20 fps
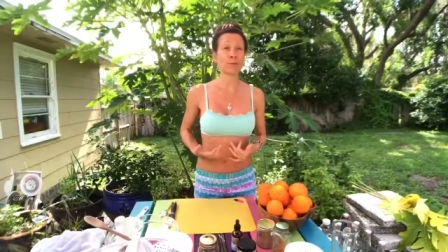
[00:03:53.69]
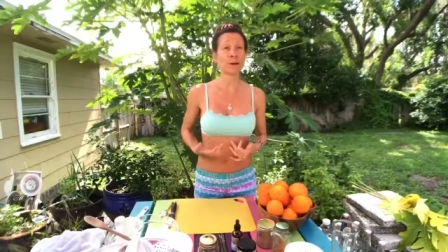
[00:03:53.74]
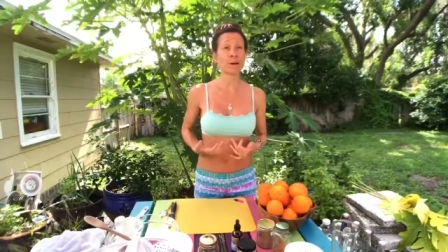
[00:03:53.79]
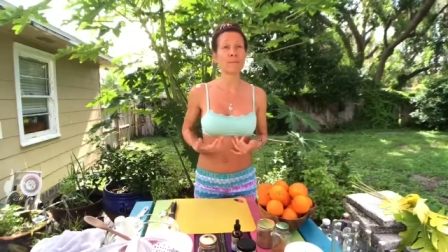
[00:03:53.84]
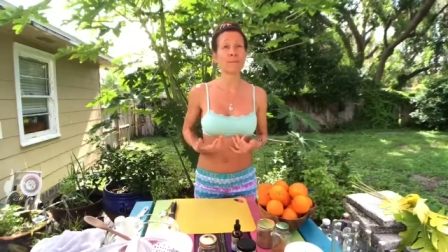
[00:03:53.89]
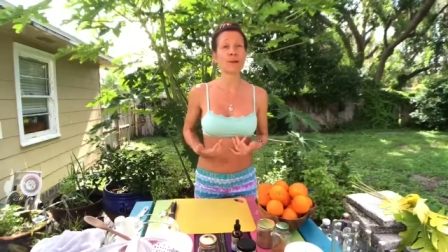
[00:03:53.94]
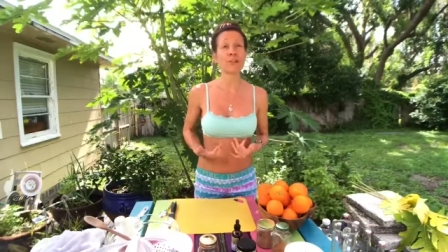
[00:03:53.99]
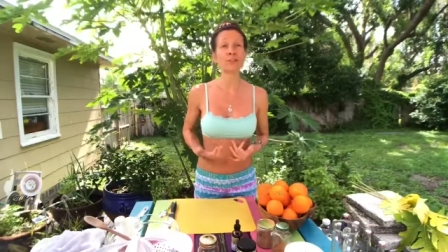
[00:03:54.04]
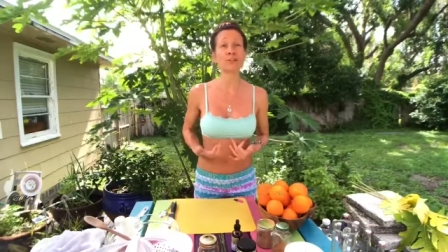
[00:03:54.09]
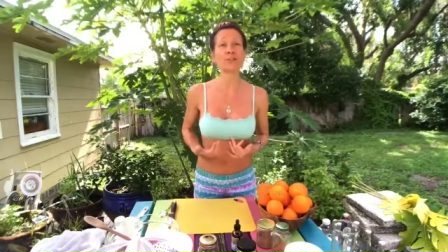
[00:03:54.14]
My
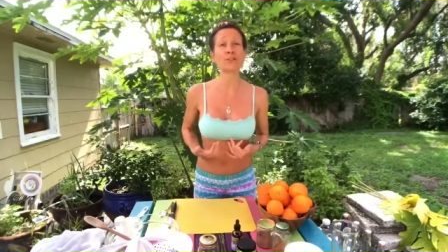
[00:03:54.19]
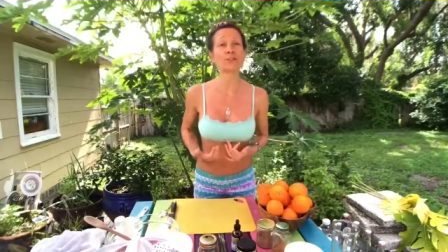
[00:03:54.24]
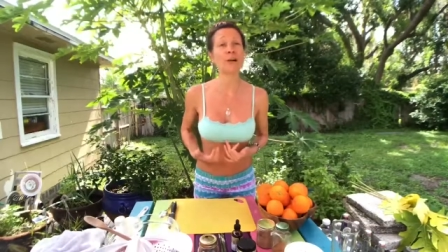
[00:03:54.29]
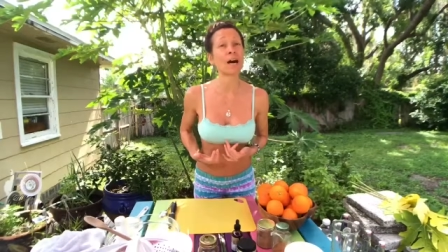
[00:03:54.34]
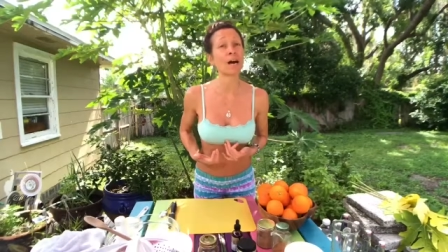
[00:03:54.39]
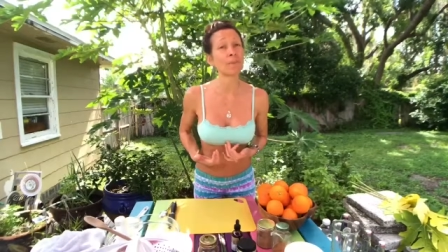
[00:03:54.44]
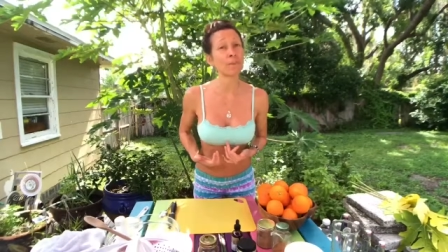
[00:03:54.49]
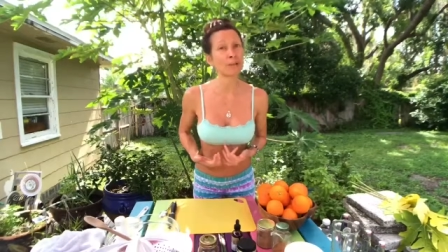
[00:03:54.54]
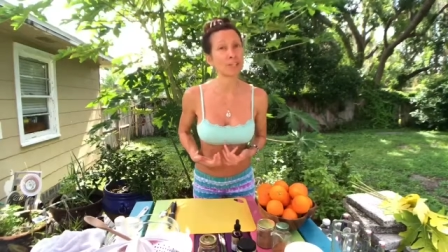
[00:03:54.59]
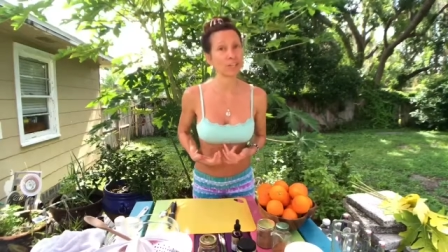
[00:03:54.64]
mother knew
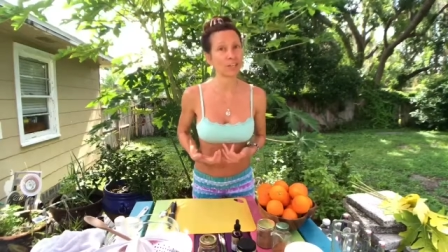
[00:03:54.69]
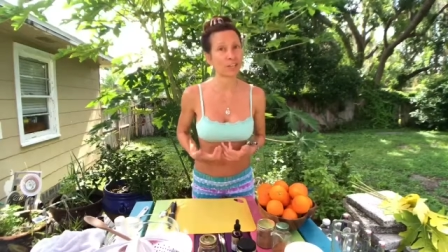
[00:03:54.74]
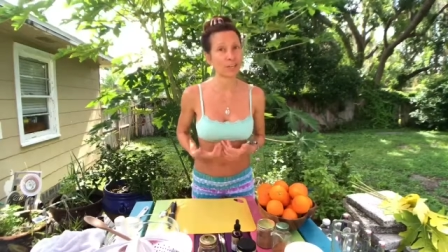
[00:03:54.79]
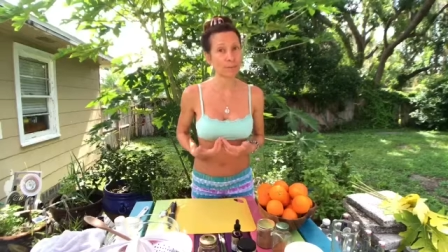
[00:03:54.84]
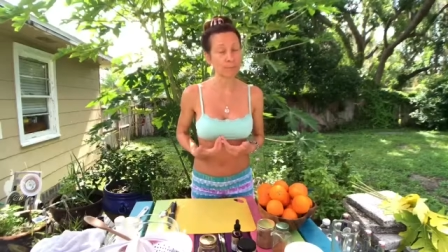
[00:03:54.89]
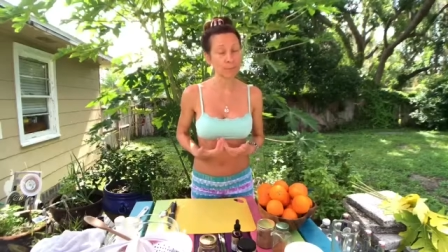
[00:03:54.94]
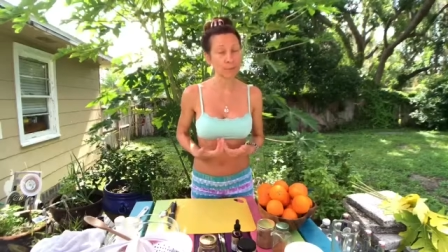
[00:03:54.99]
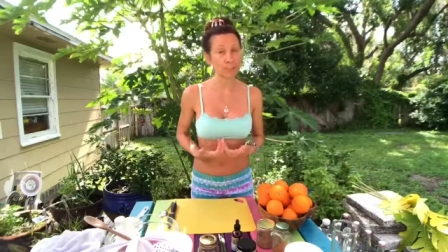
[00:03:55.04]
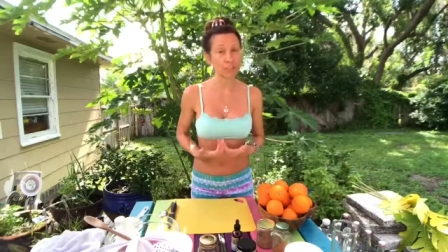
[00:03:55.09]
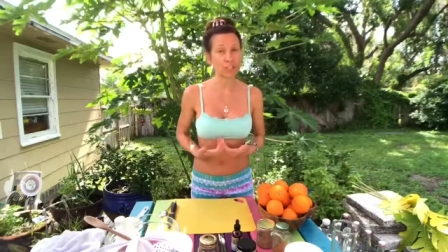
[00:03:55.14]
how much I
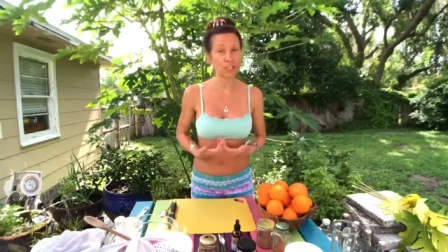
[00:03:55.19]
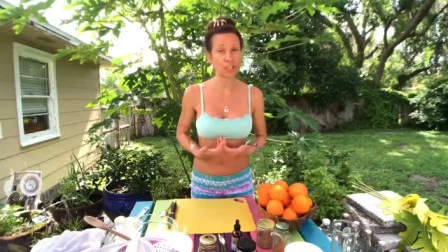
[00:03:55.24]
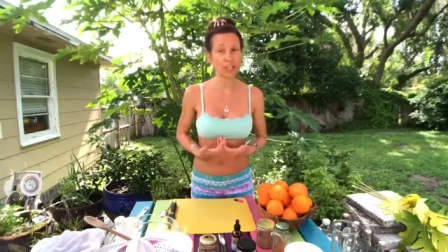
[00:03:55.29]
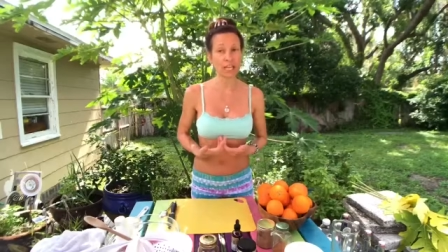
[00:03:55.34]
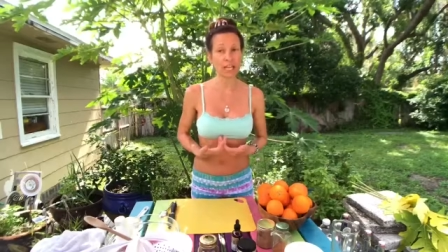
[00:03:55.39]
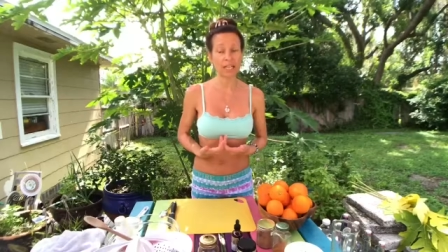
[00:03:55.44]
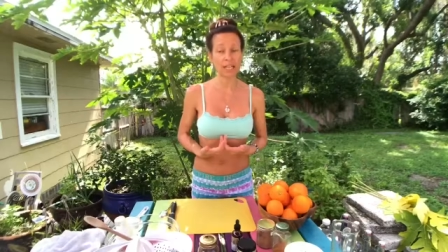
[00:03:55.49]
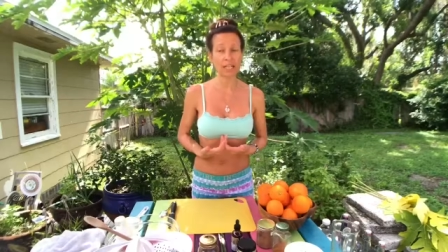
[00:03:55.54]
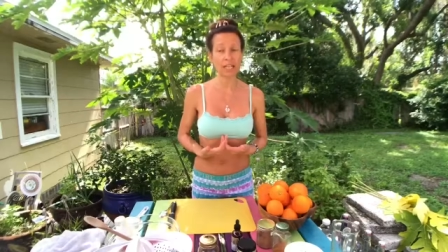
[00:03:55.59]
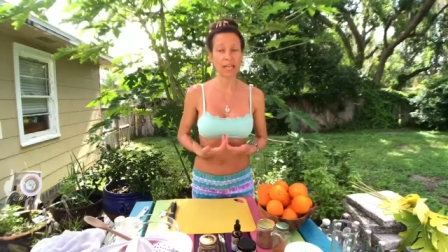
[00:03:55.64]

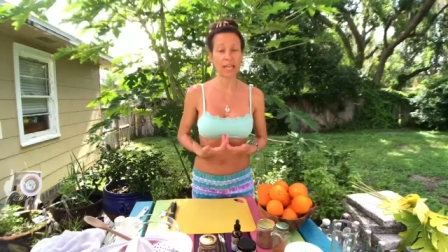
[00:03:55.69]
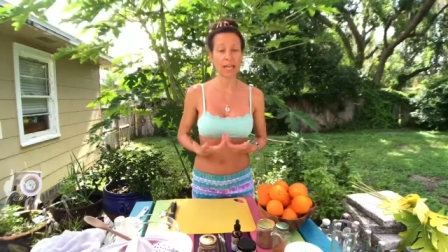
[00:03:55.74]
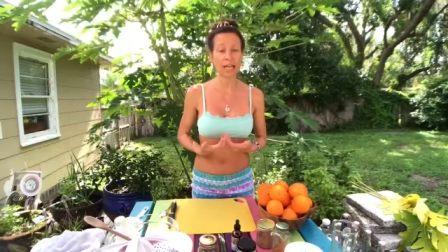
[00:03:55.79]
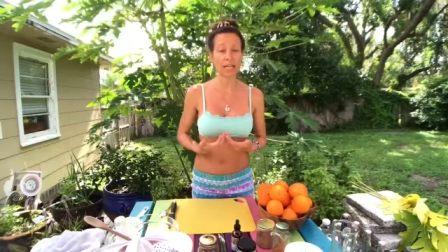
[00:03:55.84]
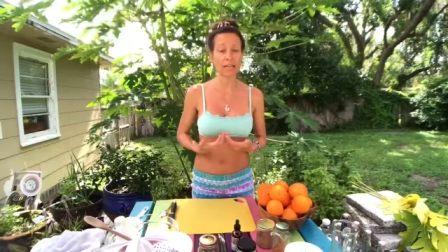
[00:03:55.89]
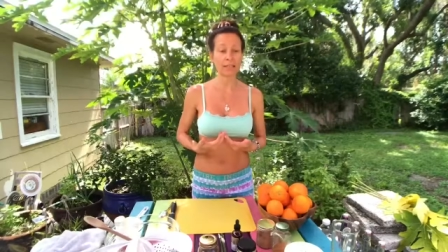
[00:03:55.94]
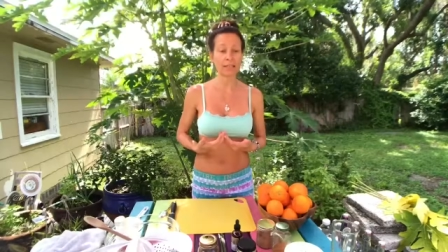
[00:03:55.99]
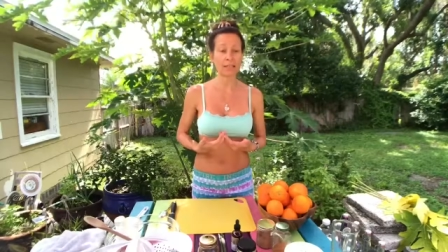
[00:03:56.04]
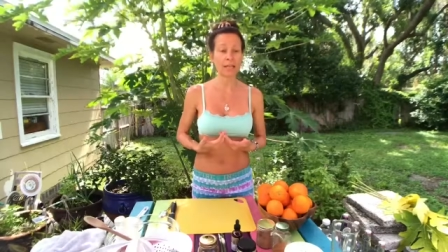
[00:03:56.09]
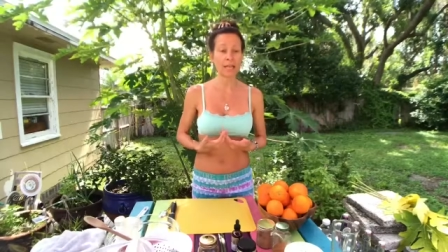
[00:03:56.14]
appreciated
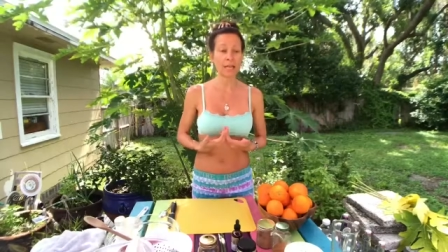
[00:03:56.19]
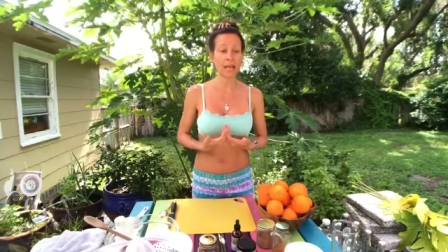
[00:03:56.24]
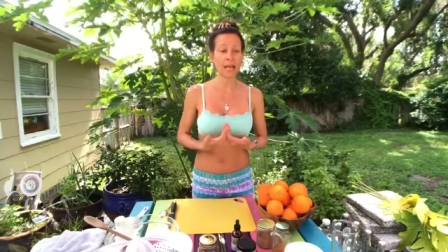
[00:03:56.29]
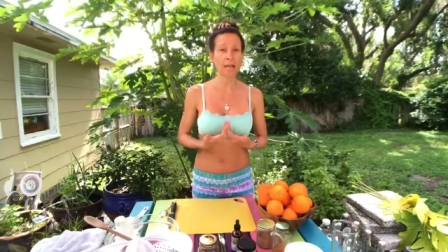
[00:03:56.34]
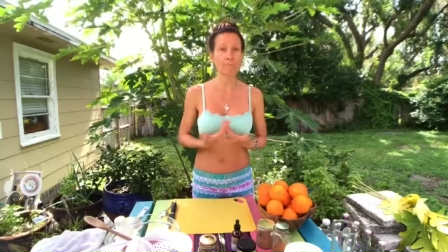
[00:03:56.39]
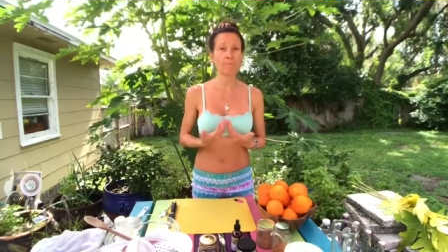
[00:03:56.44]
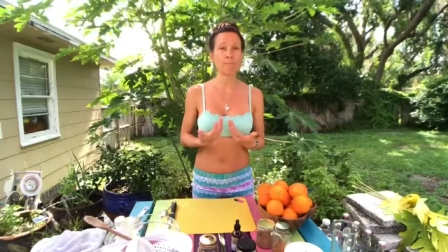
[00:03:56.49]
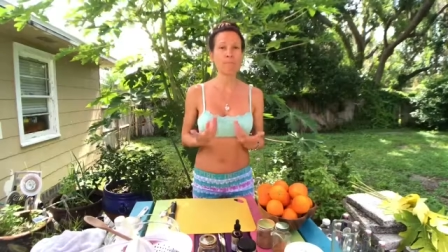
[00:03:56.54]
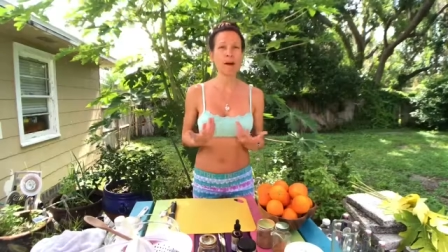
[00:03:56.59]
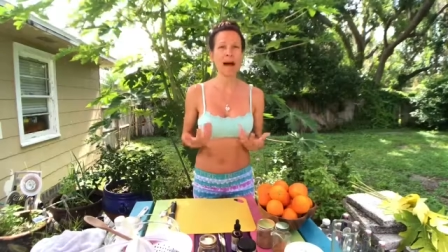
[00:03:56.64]
and
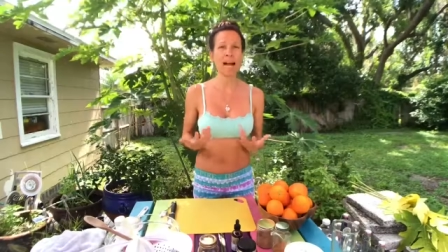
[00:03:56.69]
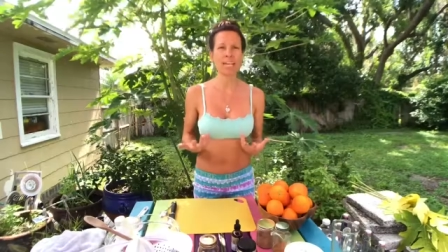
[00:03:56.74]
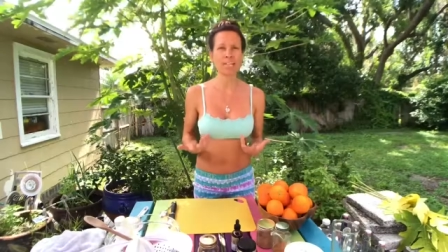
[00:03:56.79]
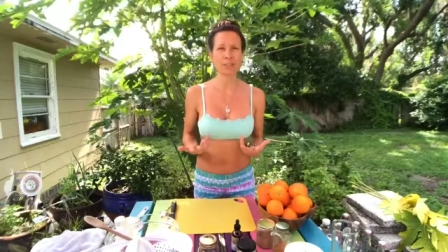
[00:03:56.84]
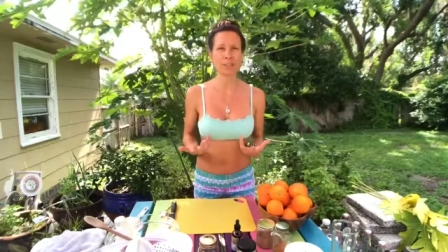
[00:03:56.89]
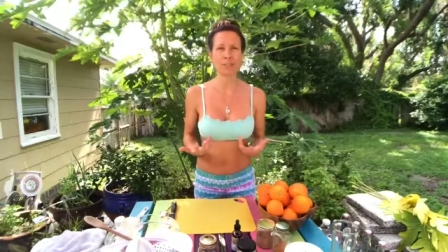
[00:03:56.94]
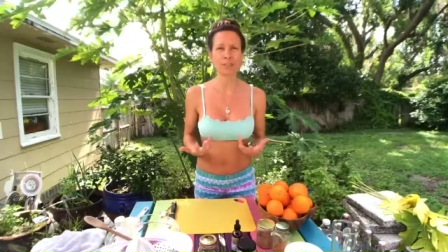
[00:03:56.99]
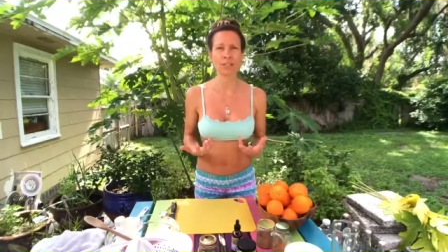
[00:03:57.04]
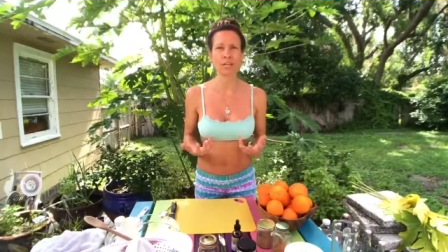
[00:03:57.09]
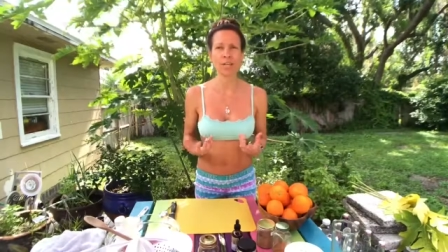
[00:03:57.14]

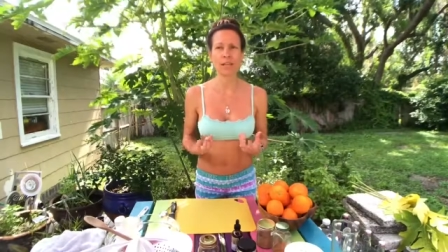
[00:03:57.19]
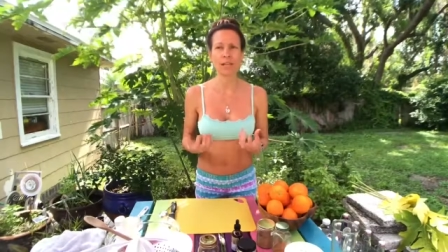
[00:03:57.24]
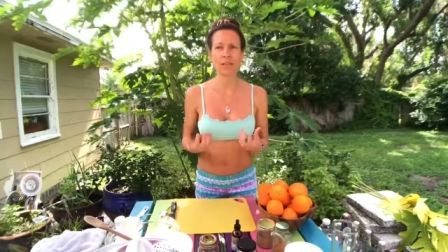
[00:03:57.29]
admired